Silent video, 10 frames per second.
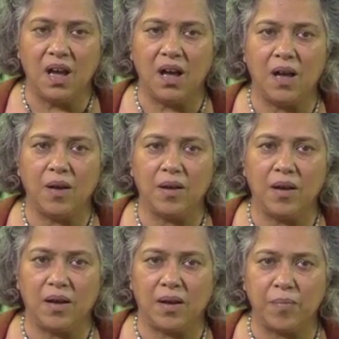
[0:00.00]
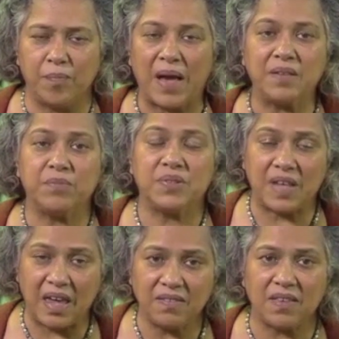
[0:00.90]
Uh, uh, by
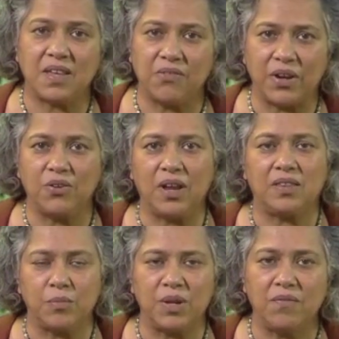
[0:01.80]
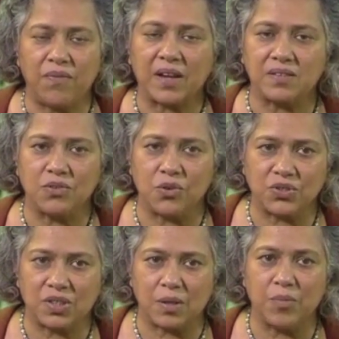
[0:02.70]
saying that they regulate them, but in fact
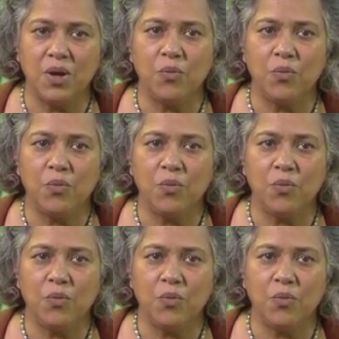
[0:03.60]
endorsing them.